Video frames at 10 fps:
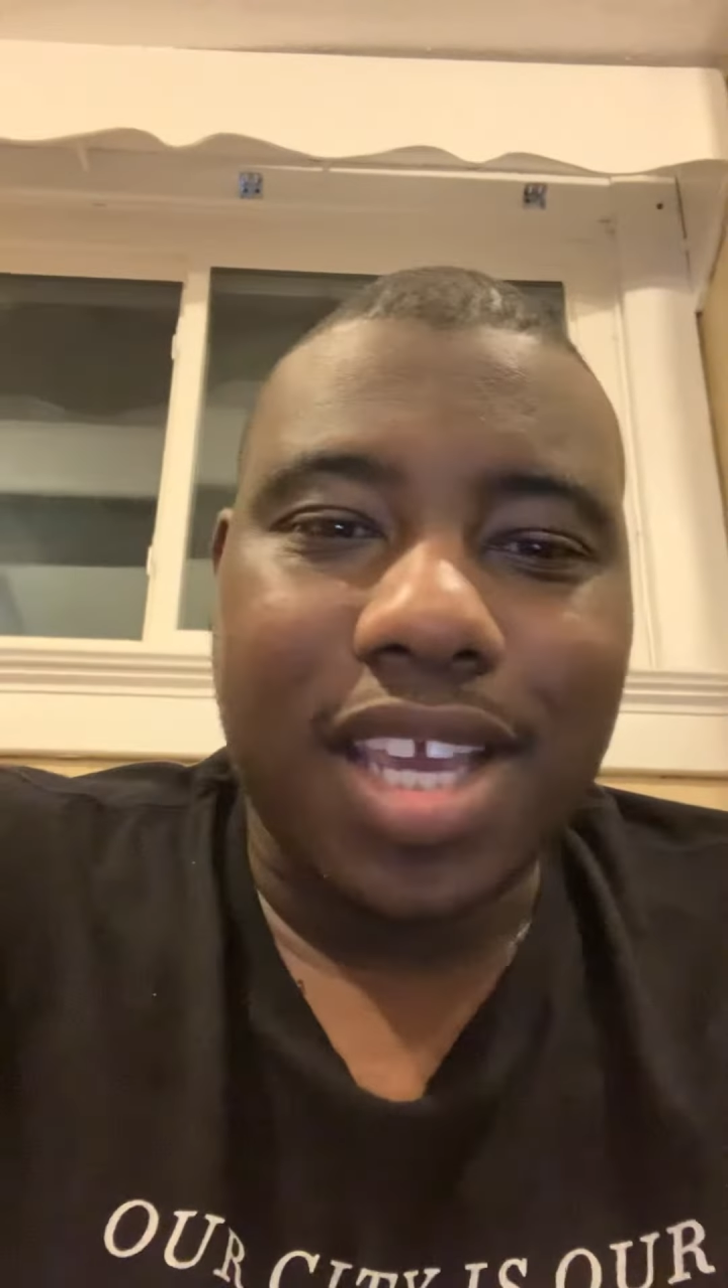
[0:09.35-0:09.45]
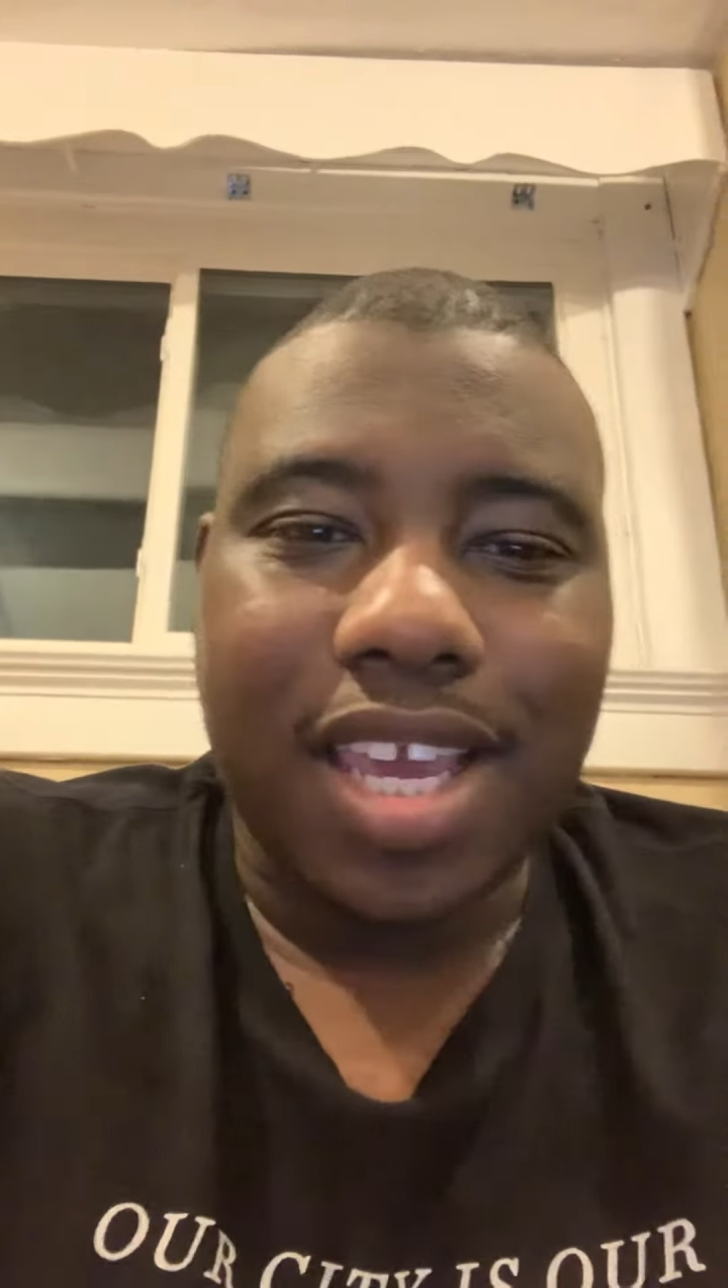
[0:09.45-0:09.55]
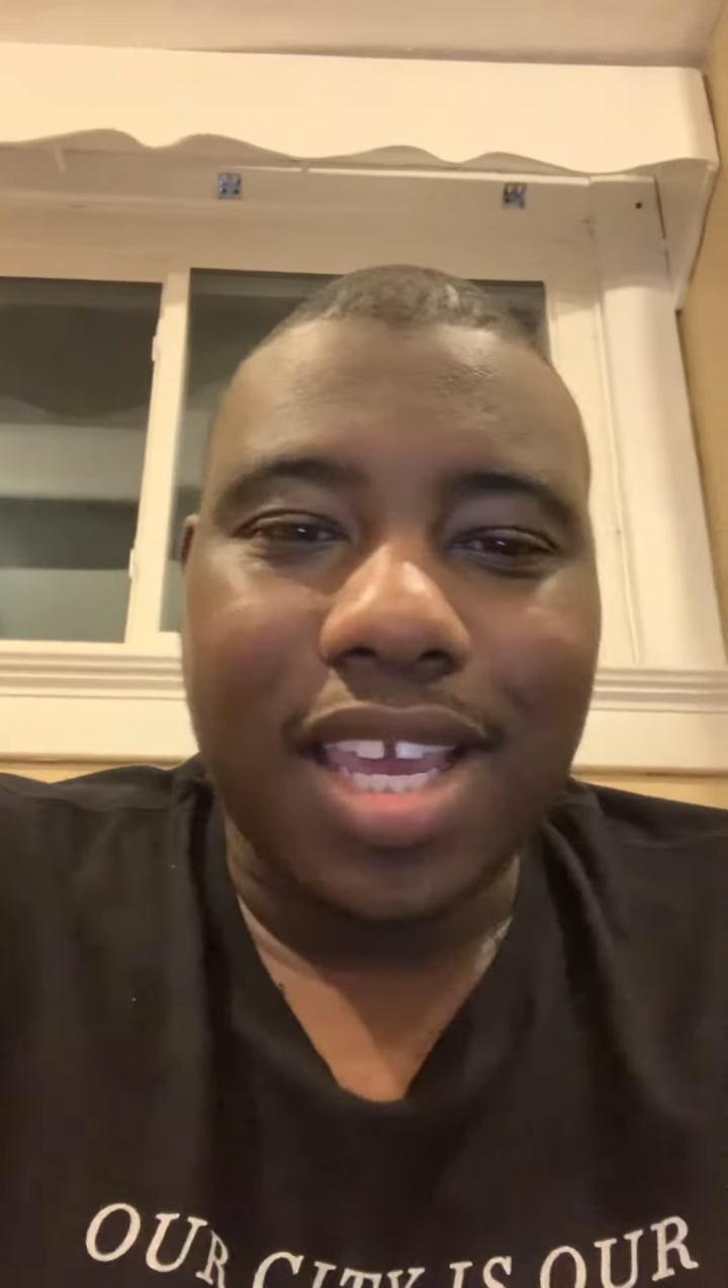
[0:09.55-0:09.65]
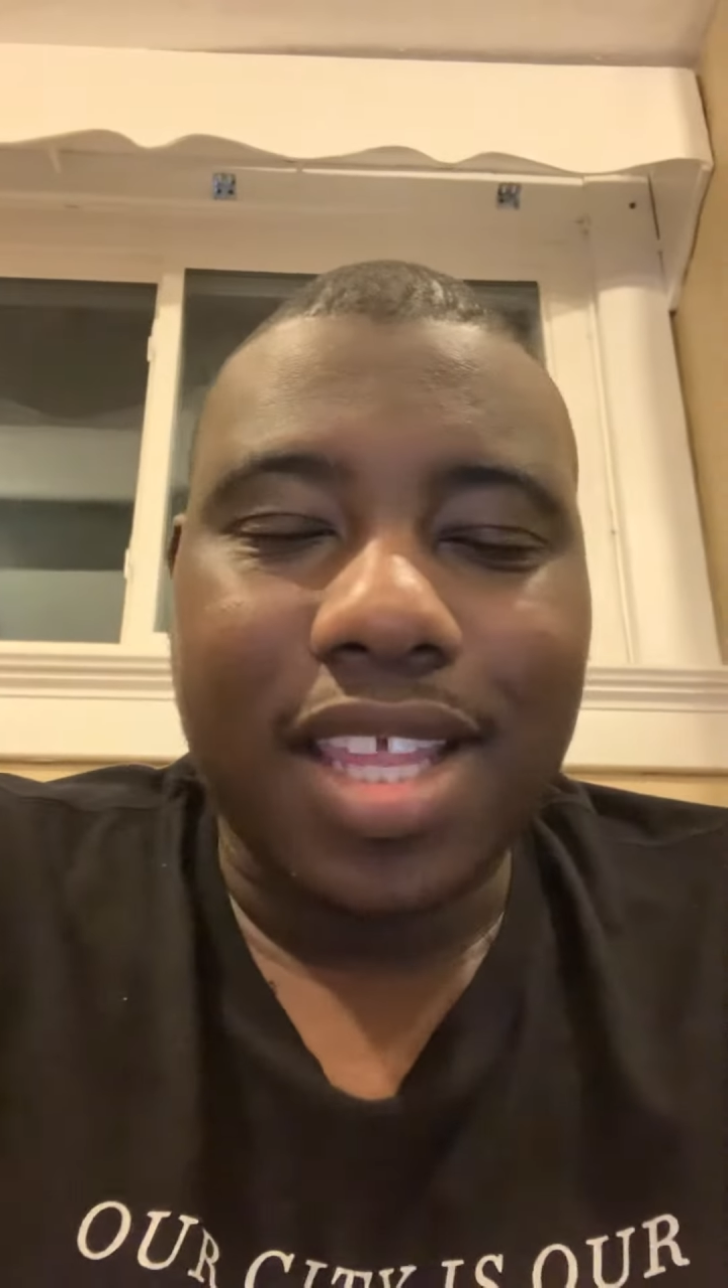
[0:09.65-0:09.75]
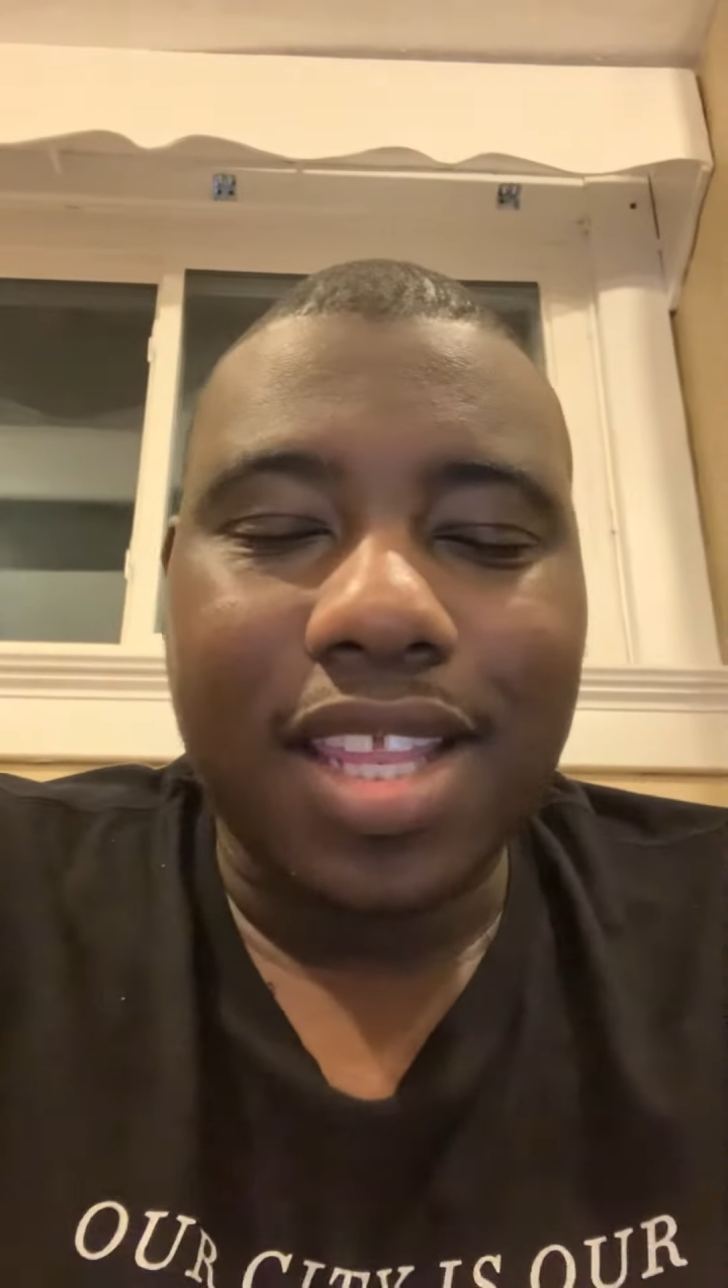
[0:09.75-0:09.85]

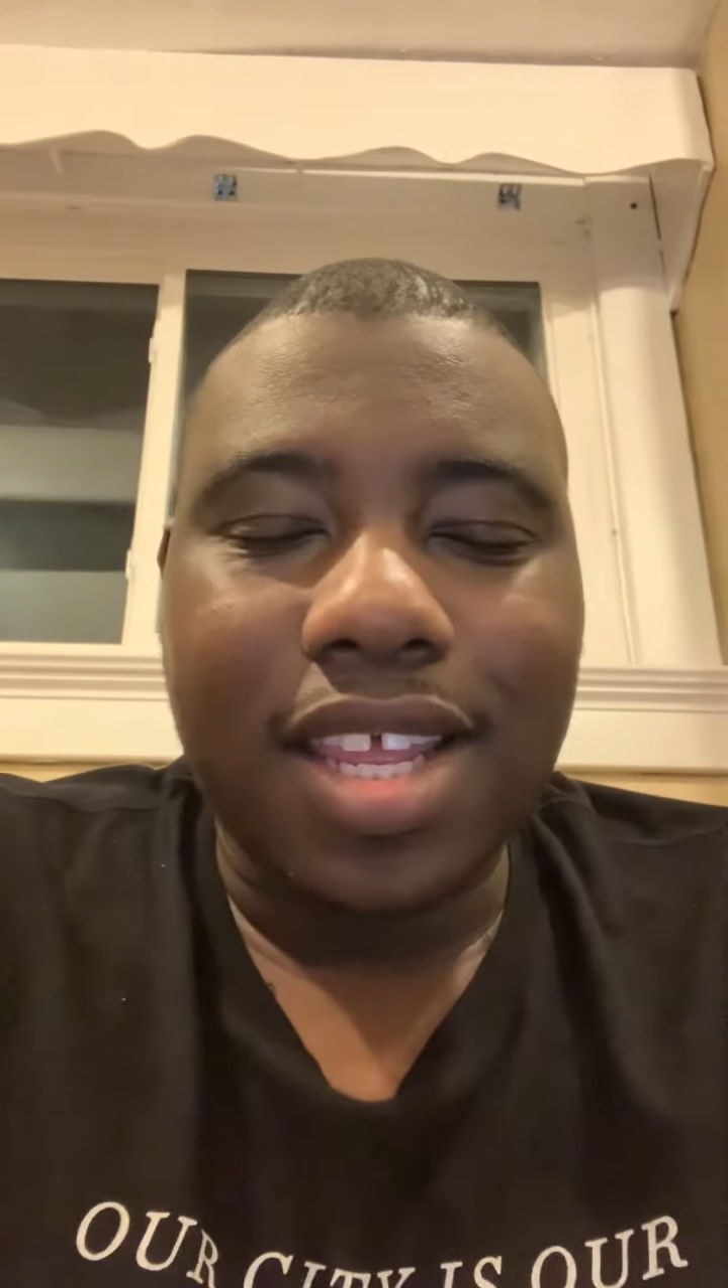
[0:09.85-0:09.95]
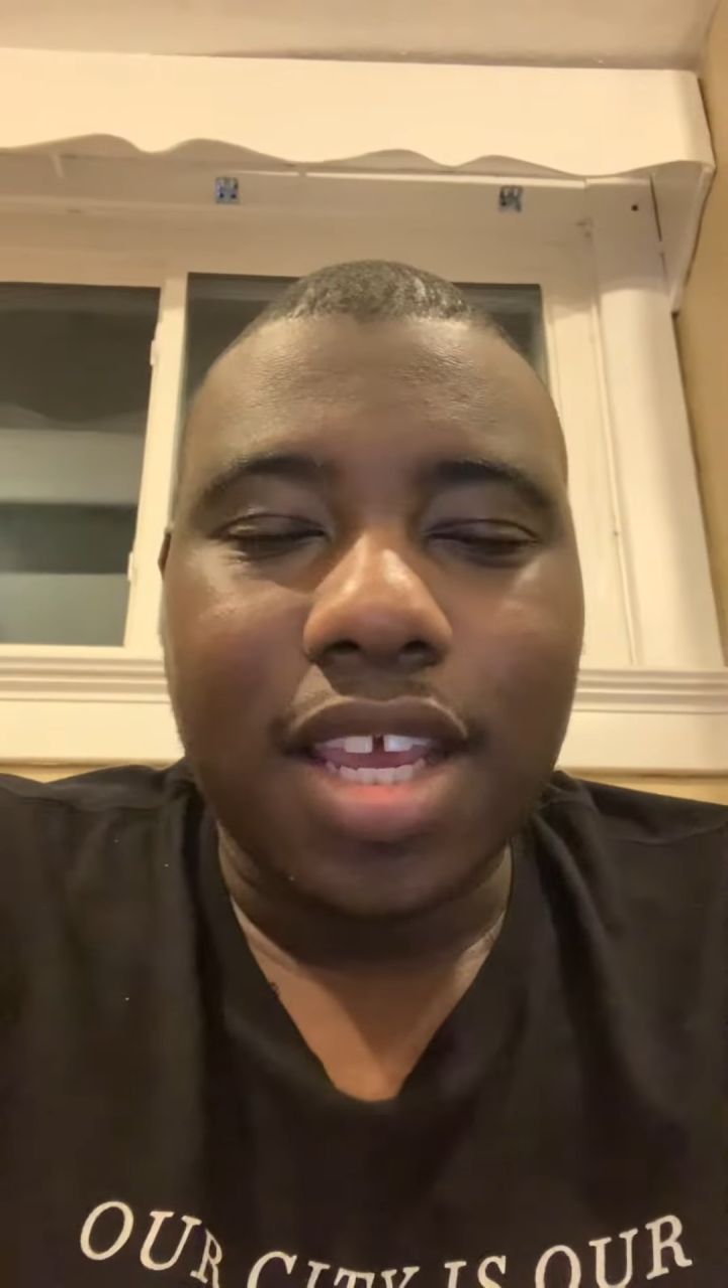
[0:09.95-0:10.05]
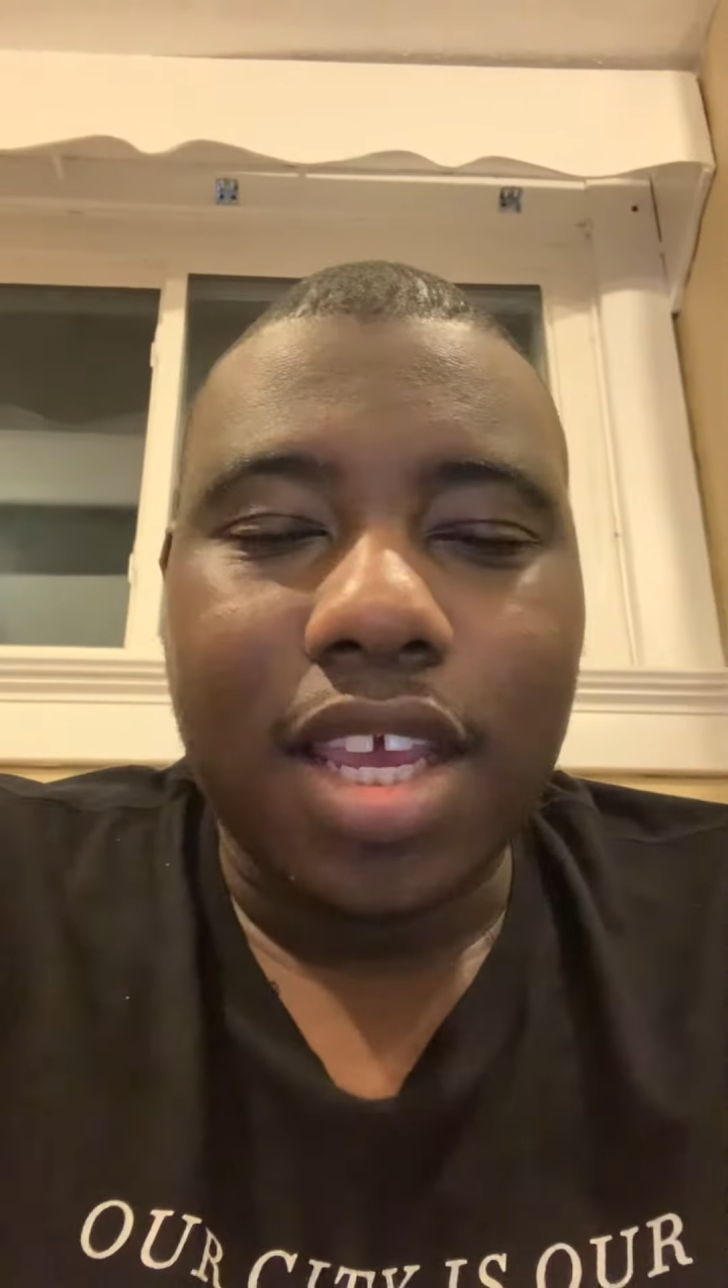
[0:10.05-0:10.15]
in